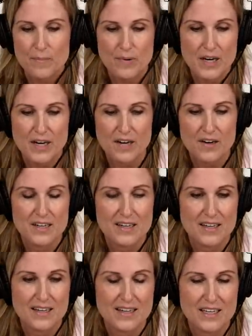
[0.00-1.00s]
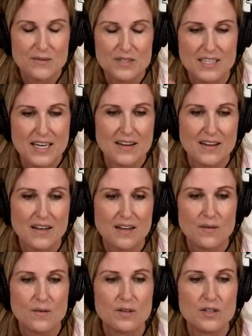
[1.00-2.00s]
prayer and and he was saying
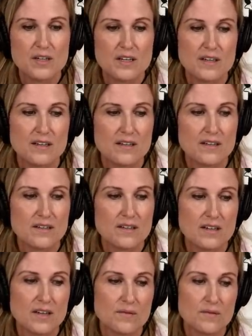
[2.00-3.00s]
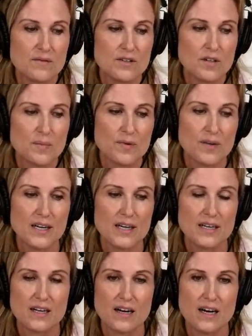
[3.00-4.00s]
like, well, you can you know, you can pray
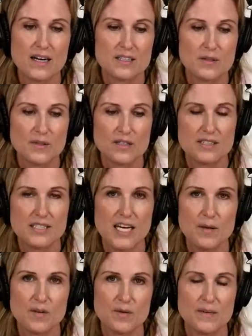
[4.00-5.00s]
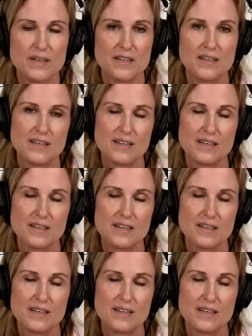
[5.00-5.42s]
to God to build a table, but